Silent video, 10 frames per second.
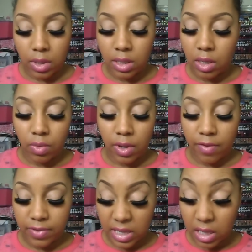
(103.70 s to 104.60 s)
They don't
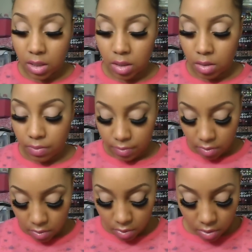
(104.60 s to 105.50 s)
have a scent.
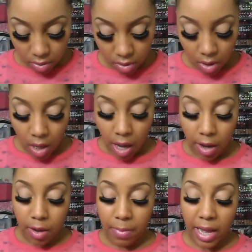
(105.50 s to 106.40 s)

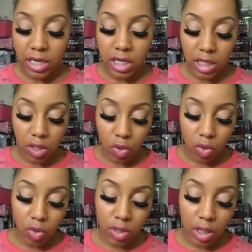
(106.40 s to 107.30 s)
Um, I actually
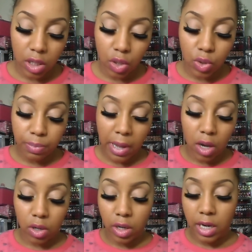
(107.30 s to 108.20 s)
saw the loose
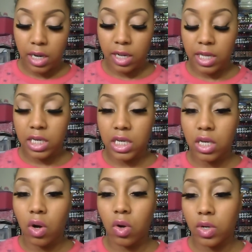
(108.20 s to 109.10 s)
powder in there that
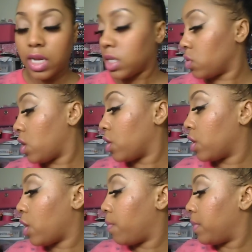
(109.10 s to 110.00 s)
she hauled not too
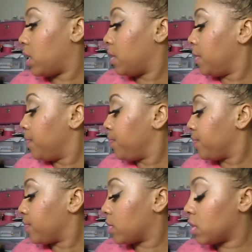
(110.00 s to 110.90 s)
long ago, but
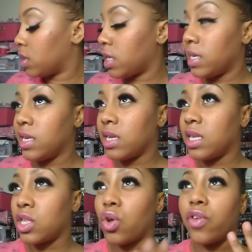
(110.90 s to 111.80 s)
the,
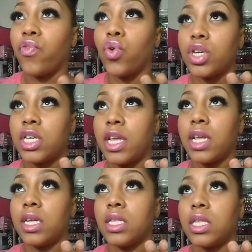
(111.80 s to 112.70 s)
it's only four
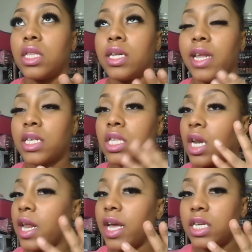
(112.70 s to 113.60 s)
shades. The next
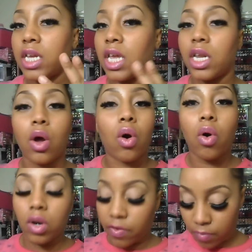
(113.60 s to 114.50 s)
to last shade,
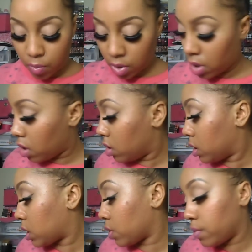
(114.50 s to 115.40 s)
all of them were
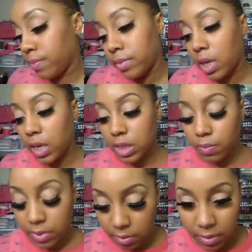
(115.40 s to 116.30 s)
gone. So, I guess
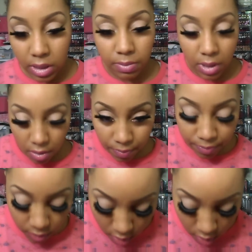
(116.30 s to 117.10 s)
it wasn't meant to be.